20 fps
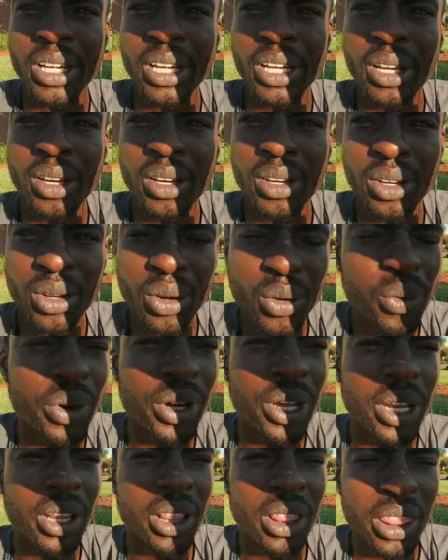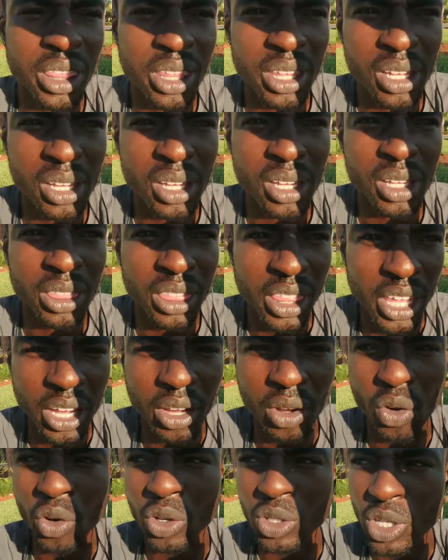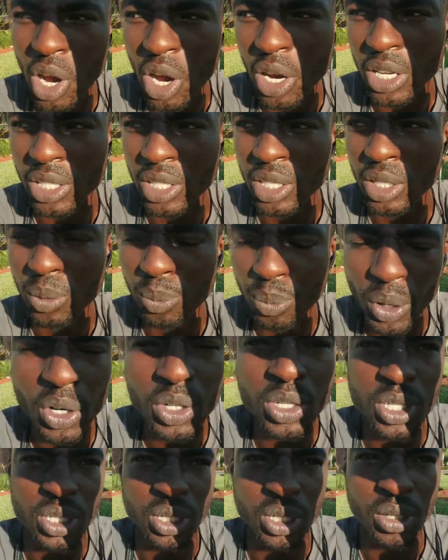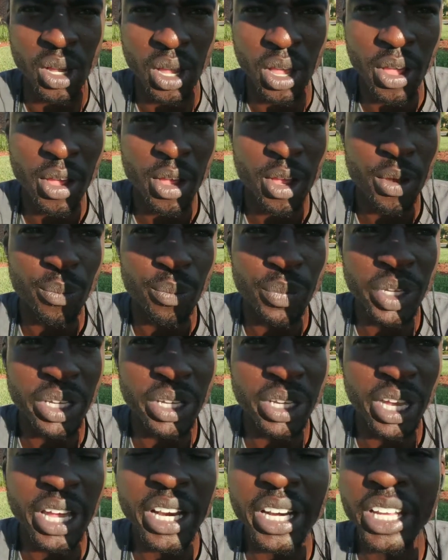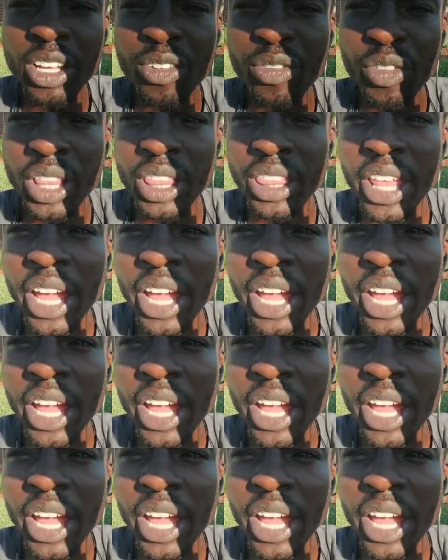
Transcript: in doing the thing or talking to the person. And even